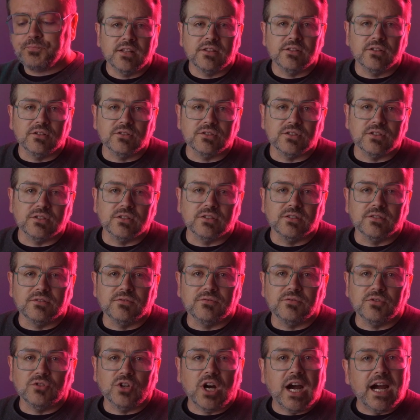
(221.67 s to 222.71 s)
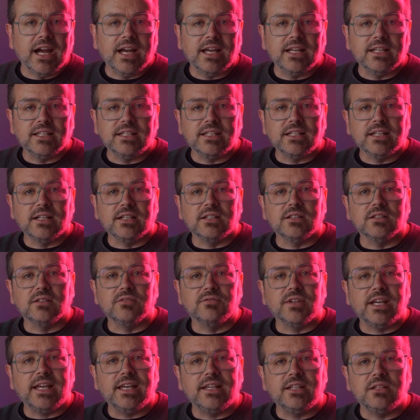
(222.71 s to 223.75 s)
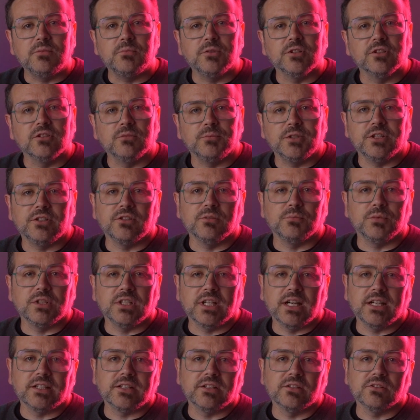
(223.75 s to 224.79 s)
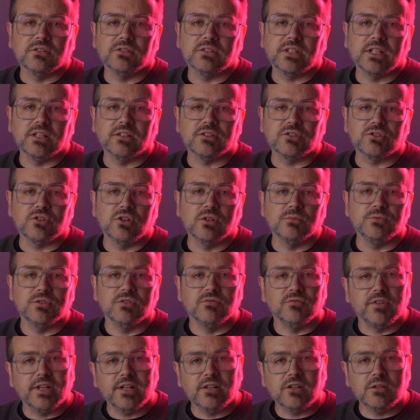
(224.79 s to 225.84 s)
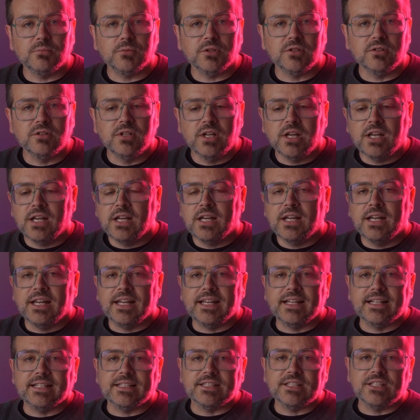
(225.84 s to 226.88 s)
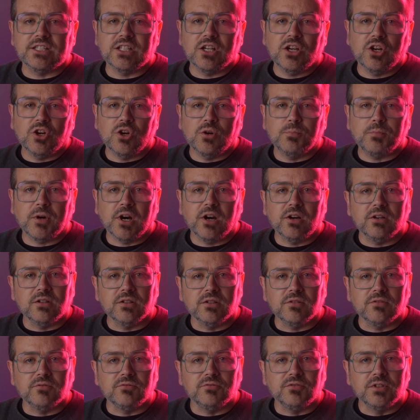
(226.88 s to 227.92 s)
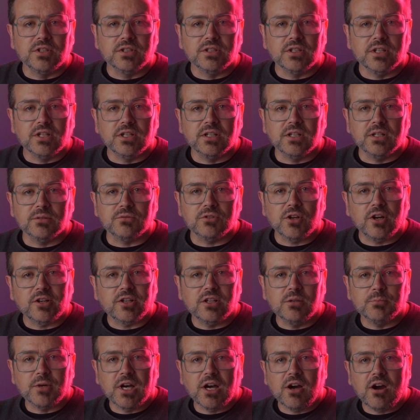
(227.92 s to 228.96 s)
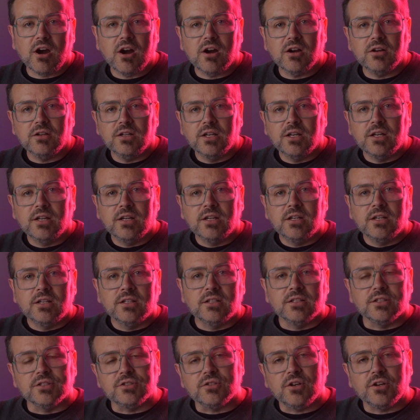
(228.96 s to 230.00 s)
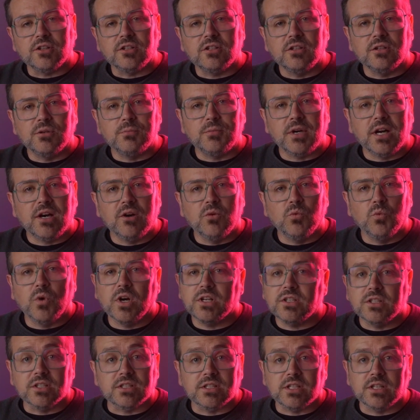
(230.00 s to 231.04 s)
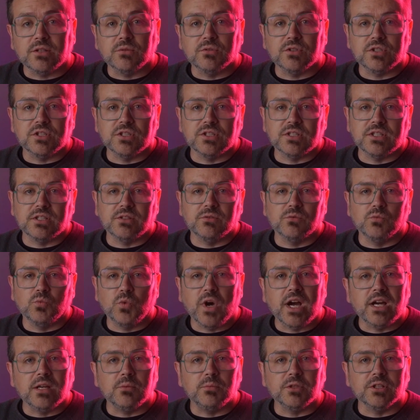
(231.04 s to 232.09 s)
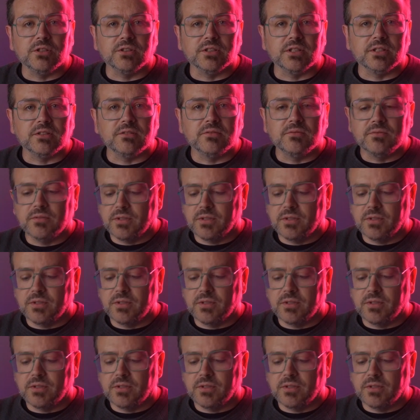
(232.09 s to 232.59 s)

There's a variety of 80mm binocular telescopes available, and so part of talking about HART is talking about what distinguishes it, why build it.